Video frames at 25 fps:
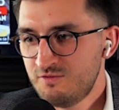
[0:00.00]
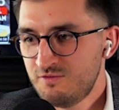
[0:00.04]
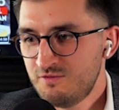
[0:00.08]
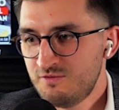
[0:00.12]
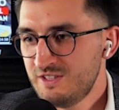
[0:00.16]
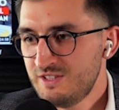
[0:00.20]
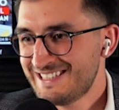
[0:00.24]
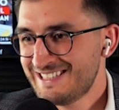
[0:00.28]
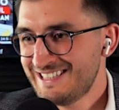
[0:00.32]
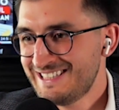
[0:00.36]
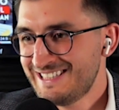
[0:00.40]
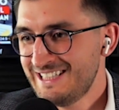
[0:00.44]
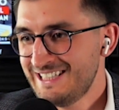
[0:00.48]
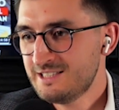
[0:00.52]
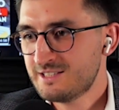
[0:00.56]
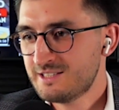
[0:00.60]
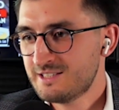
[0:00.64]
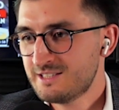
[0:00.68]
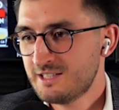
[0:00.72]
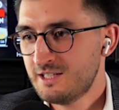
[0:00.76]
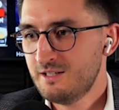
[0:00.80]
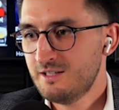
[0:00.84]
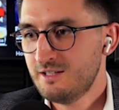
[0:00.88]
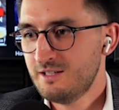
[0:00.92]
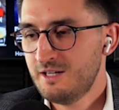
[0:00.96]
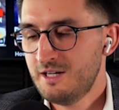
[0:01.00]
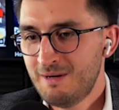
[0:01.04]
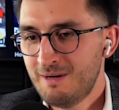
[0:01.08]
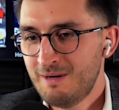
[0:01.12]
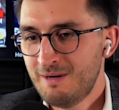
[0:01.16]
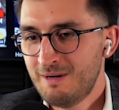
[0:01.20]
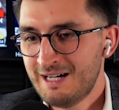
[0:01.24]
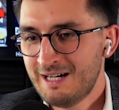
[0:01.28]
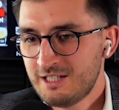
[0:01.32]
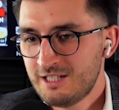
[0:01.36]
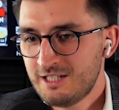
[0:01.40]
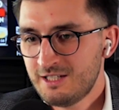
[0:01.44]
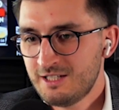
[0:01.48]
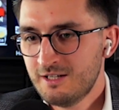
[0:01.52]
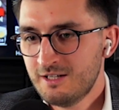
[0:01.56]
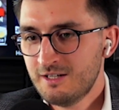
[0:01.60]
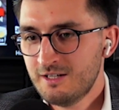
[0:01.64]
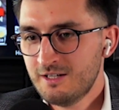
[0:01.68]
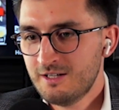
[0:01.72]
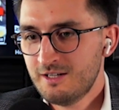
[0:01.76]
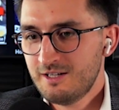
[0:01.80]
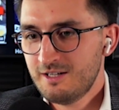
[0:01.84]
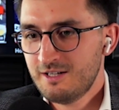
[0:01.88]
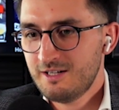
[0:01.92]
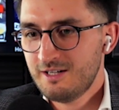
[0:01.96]
VCs and money
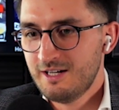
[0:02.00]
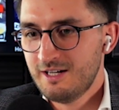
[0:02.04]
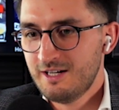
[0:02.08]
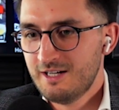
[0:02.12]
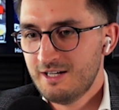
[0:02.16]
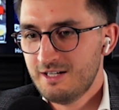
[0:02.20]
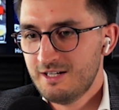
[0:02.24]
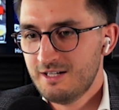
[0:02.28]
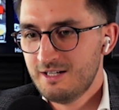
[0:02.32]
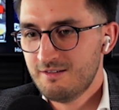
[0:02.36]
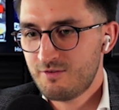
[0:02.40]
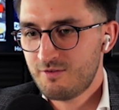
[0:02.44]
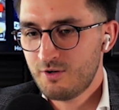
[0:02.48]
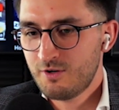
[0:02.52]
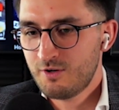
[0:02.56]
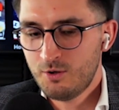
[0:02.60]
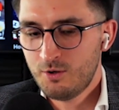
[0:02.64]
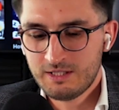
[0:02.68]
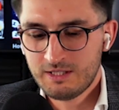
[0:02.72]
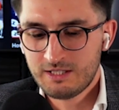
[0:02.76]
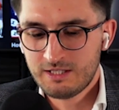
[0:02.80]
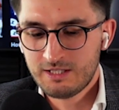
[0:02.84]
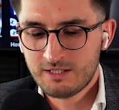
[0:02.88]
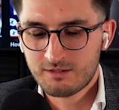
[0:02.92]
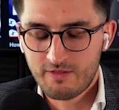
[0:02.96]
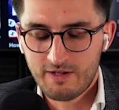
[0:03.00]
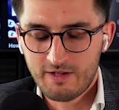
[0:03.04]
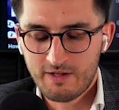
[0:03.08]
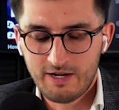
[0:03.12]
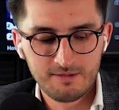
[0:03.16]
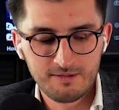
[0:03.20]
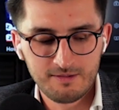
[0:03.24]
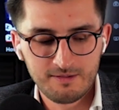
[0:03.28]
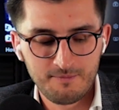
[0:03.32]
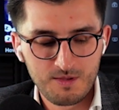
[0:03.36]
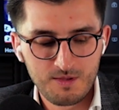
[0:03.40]
flowing into that.